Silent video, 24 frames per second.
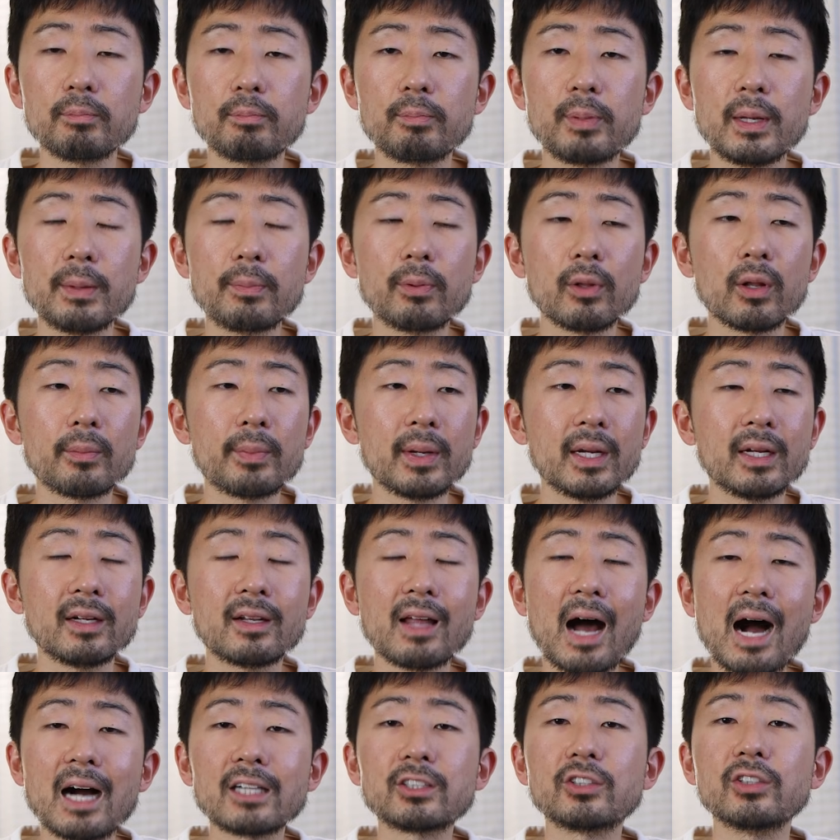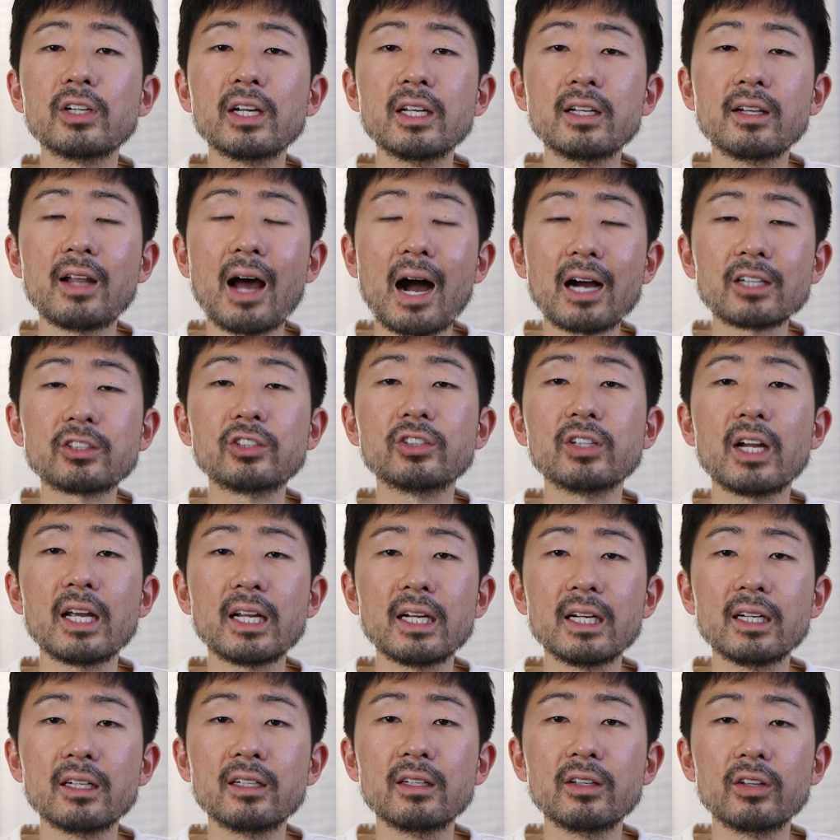People are being doctr-
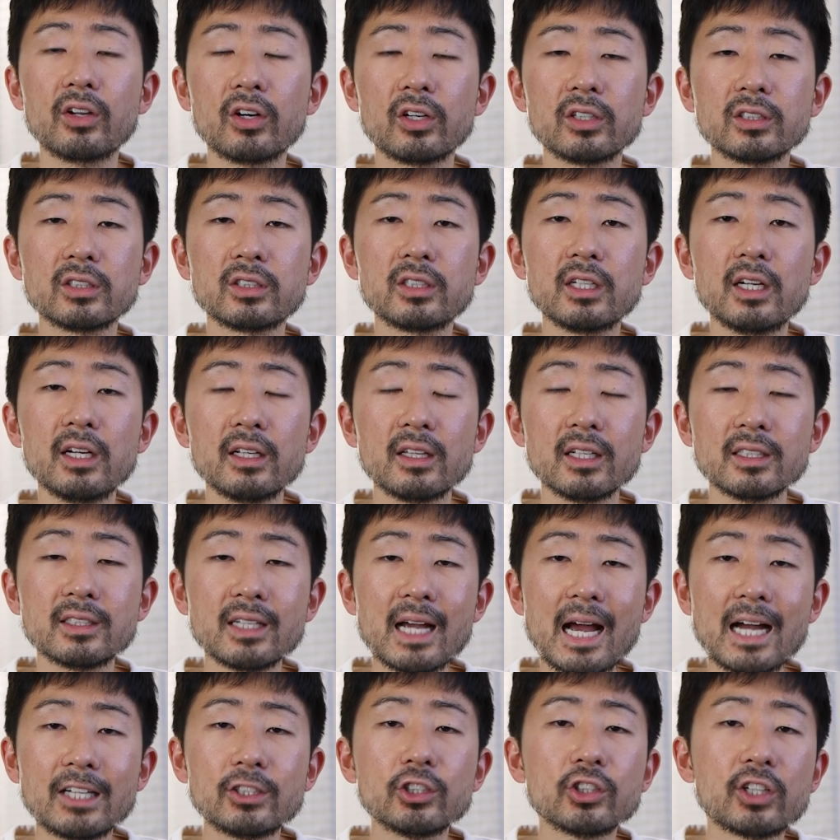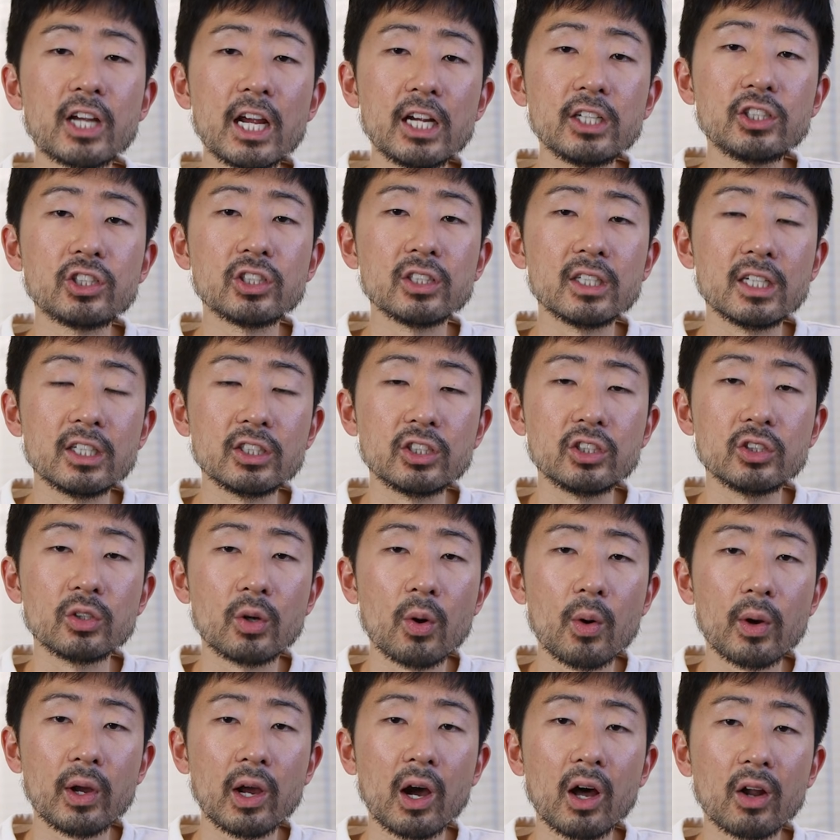indoctrinated. There's this education issue
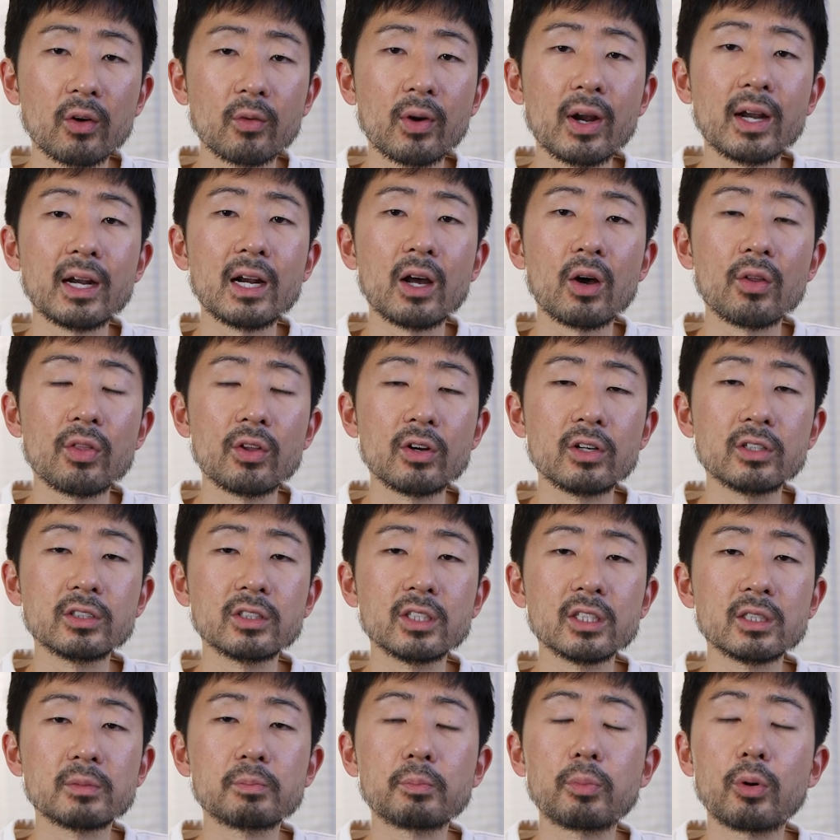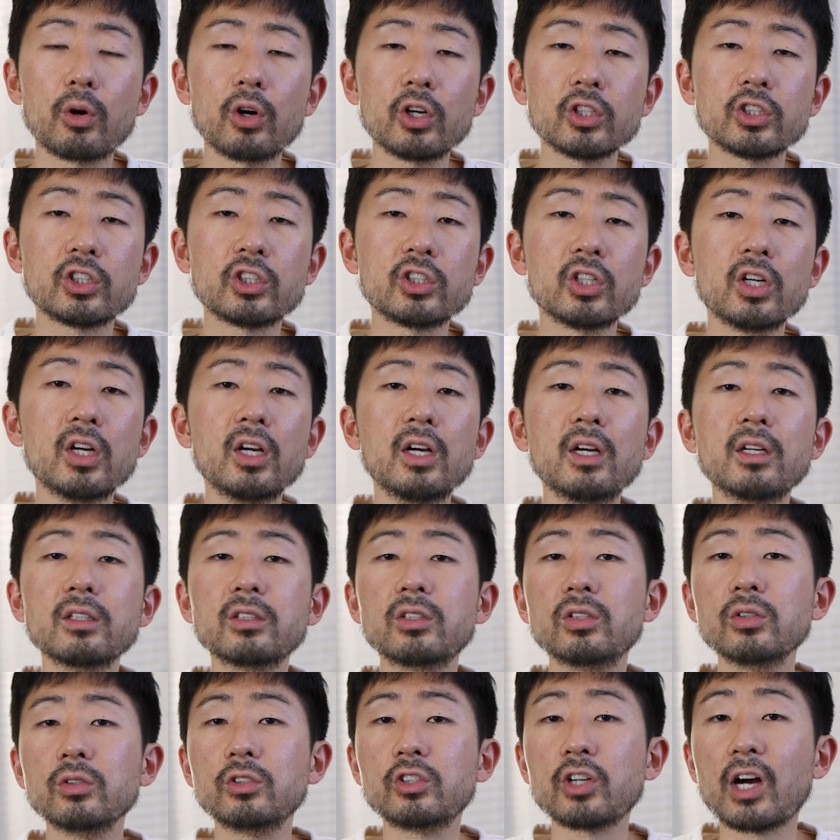going on right now. There's this push
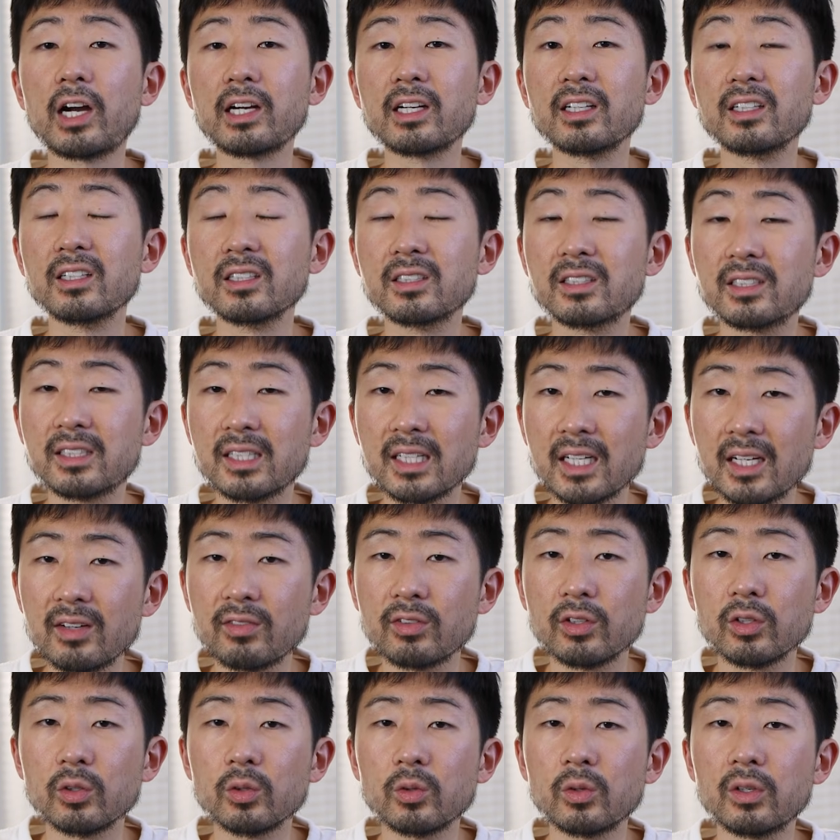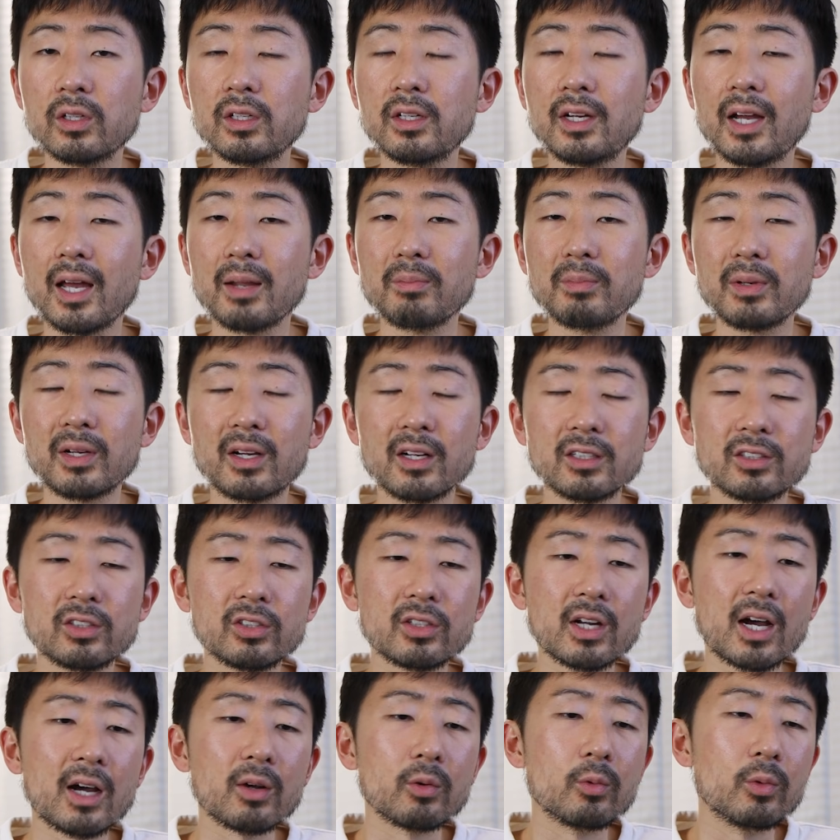to try to deceive you and because
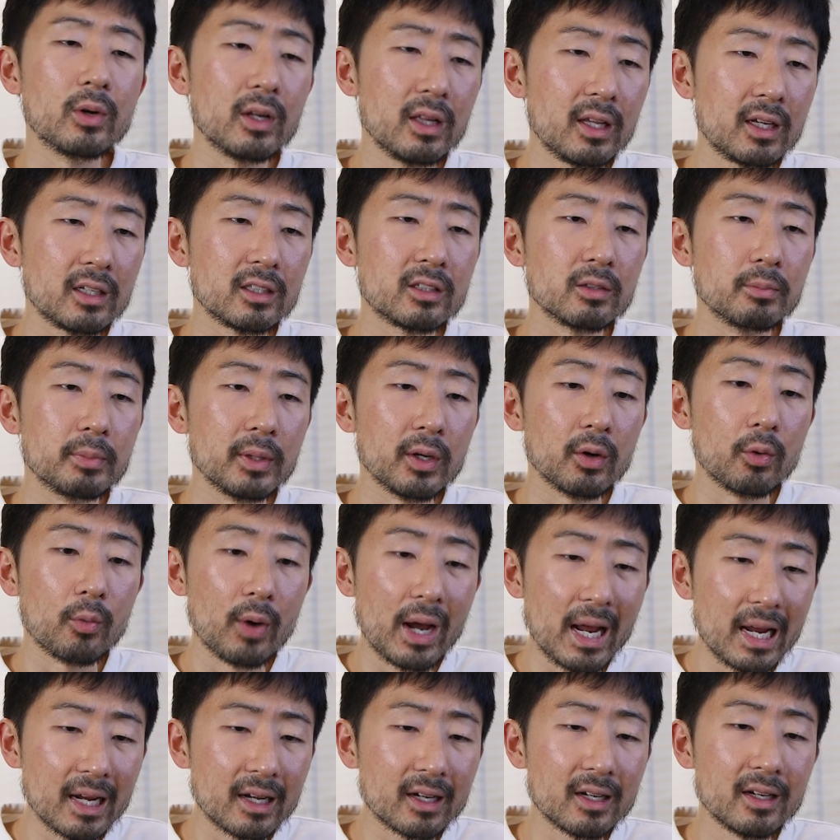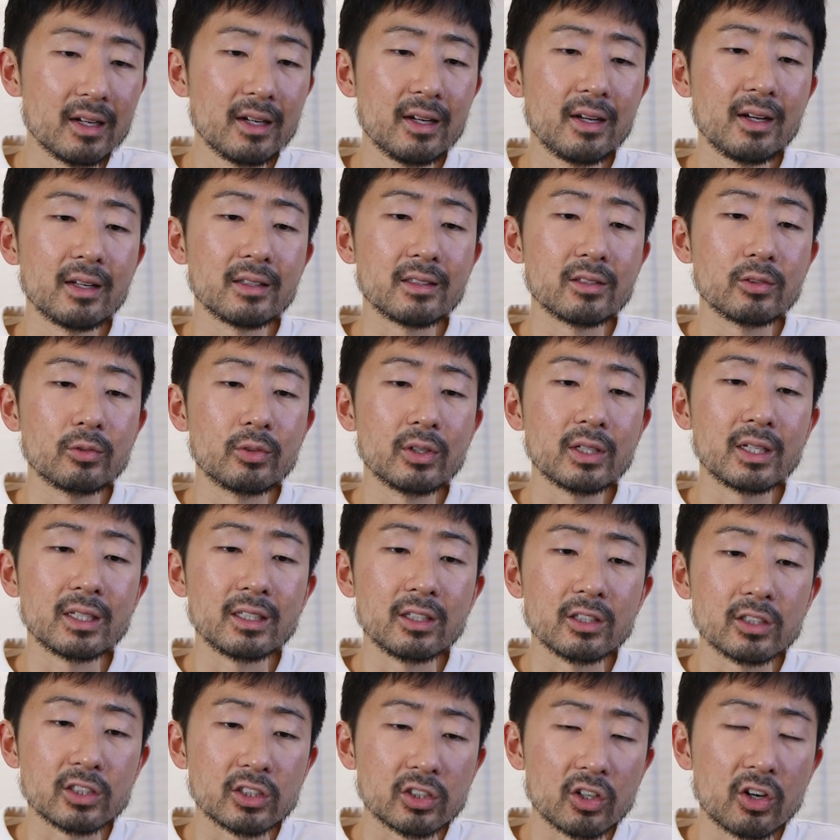you're not willing to be awake to really
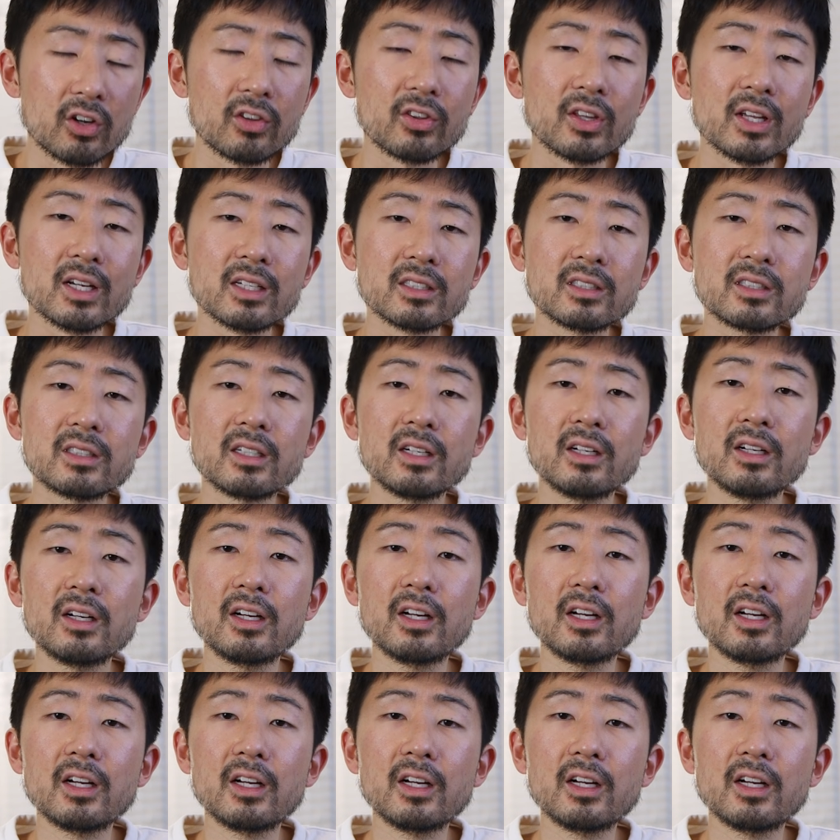discern this,